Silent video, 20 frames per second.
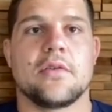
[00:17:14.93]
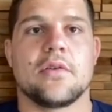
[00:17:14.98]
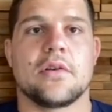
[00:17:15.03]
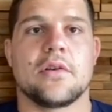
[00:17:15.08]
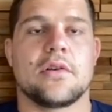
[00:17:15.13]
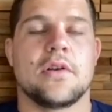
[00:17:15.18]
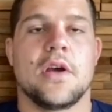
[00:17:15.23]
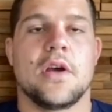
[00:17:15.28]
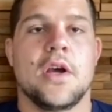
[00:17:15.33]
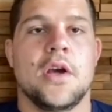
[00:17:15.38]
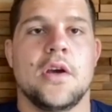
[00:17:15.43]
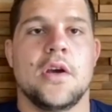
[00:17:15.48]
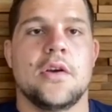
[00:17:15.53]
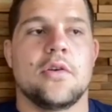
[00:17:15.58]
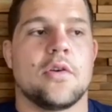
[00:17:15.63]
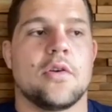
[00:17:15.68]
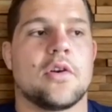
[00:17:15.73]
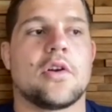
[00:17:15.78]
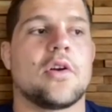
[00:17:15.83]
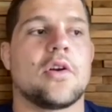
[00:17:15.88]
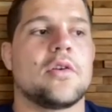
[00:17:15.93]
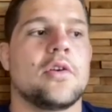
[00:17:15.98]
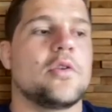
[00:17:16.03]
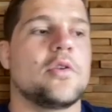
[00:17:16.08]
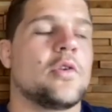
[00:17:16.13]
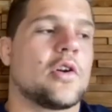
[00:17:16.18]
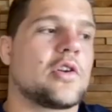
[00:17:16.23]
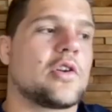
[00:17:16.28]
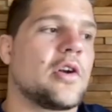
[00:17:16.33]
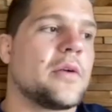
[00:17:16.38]
You're not you're not, you're
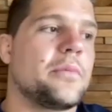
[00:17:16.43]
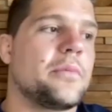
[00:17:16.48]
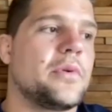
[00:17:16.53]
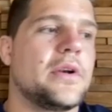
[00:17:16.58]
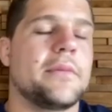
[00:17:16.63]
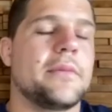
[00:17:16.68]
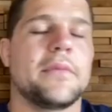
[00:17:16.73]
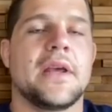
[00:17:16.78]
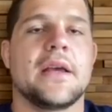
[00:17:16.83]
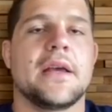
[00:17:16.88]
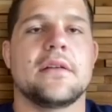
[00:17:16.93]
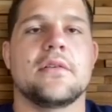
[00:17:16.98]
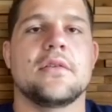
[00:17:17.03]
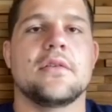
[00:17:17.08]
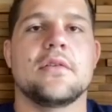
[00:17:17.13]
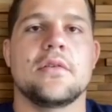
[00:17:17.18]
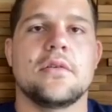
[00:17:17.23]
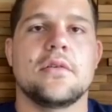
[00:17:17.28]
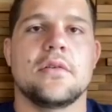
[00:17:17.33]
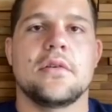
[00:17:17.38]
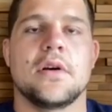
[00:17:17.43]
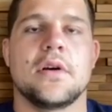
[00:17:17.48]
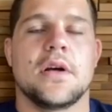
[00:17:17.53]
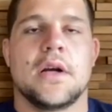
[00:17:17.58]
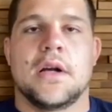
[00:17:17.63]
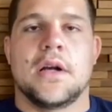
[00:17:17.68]
not going to put him there to